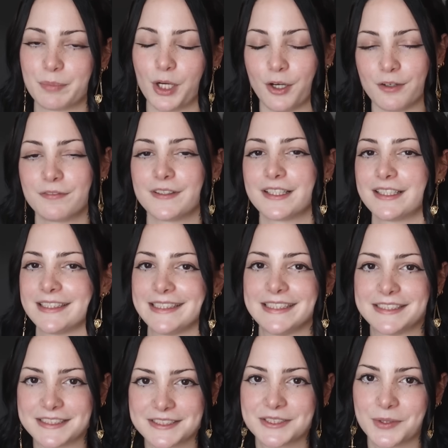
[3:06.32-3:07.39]
perfectly
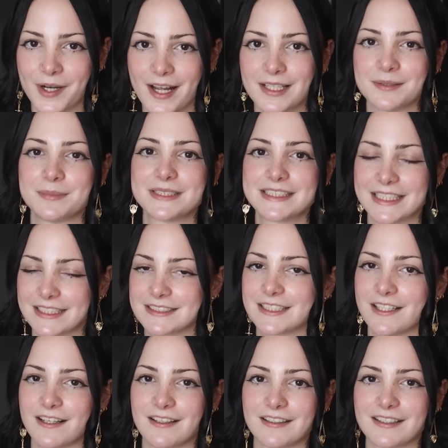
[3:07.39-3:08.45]
describe
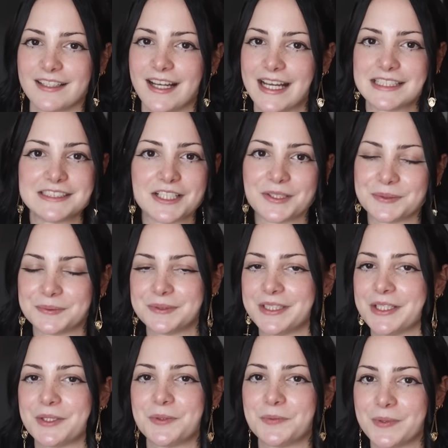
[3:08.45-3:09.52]
TikTok, I don't
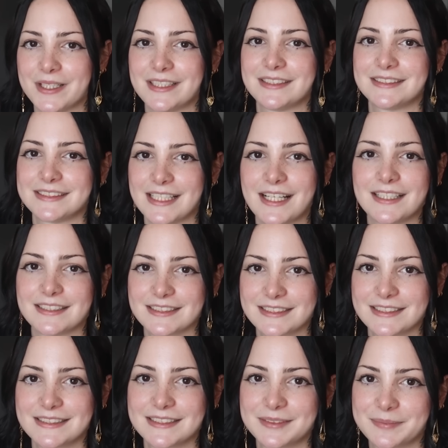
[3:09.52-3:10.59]
know what
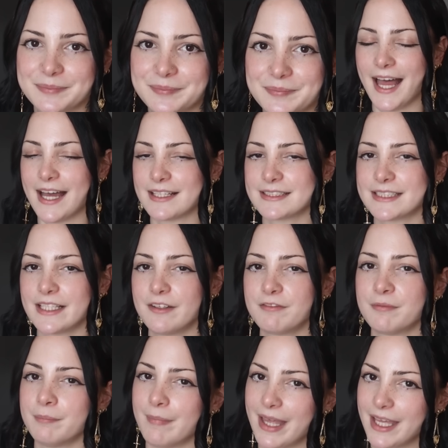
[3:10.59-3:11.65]
does. As of
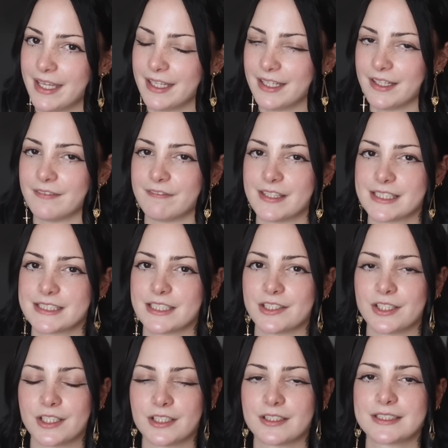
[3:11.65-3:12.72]
May of this
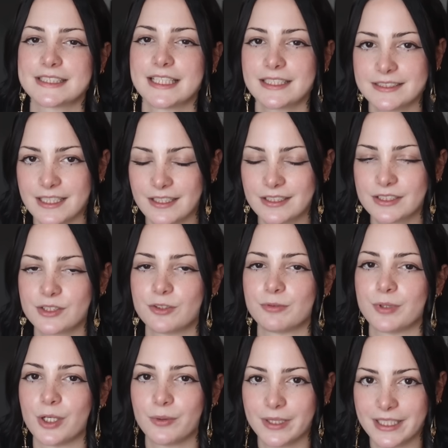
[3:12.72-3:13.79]
year, TikTok's
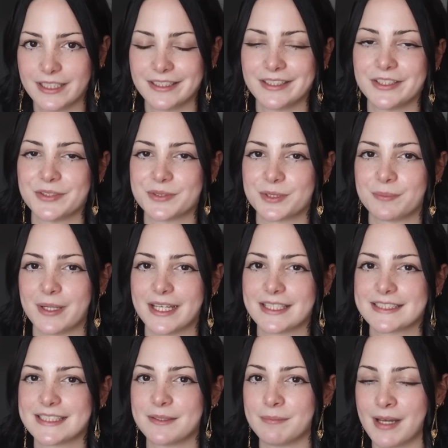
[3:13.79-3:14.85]
growing user
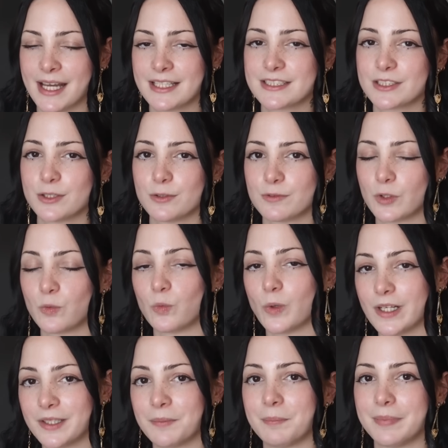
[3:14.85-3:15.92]
base amassed over
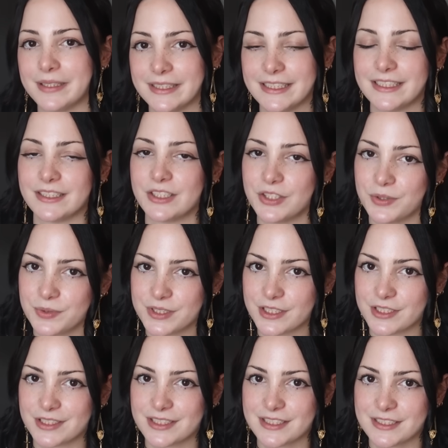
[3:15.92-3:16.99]
1 billion
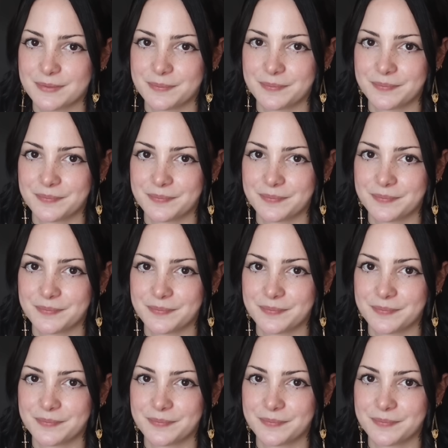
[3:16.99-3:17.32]
users.